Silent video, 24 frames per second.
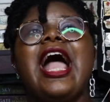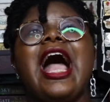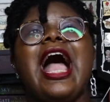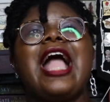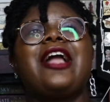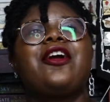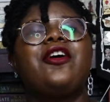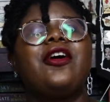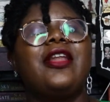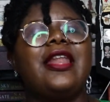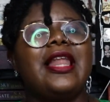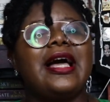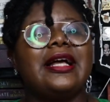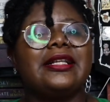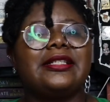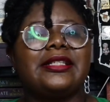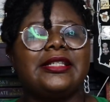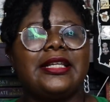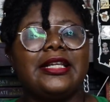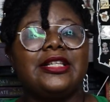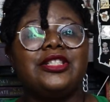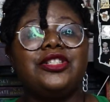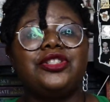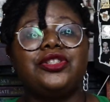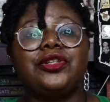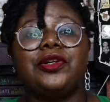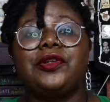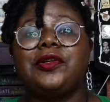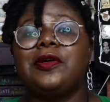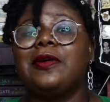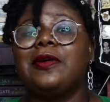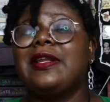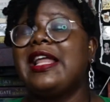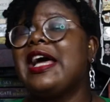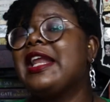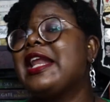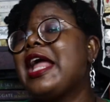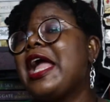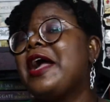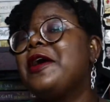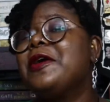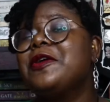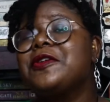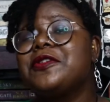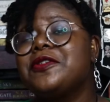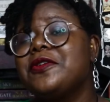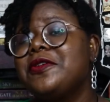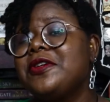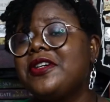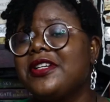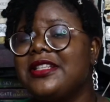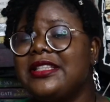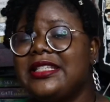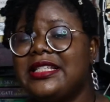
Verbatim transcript: I got last year's journal and I also got